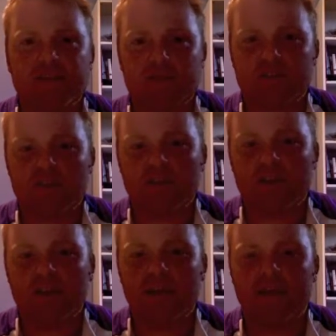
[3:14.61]
So that's one
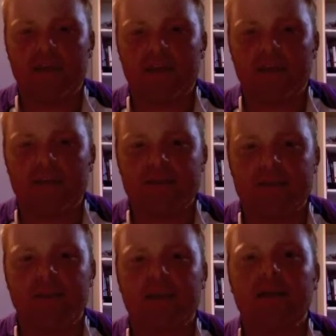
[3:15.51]
thing he
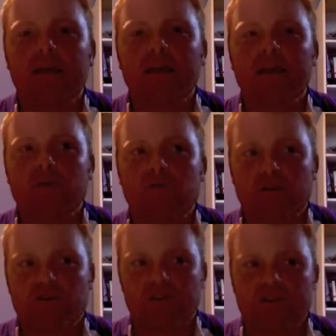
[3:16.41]
said
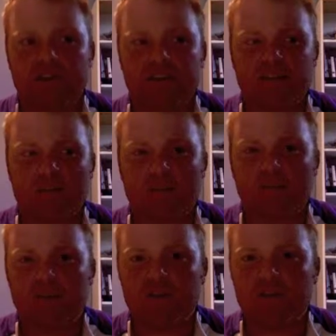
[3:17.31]
instructional design is great
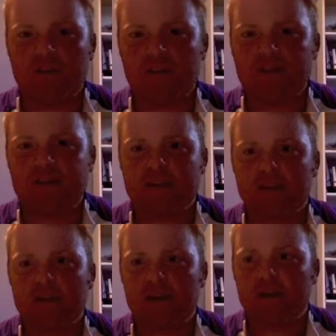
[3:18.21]
for, because you can get
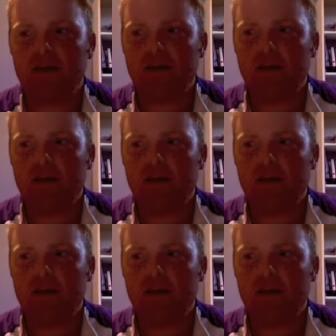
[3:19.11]
somebody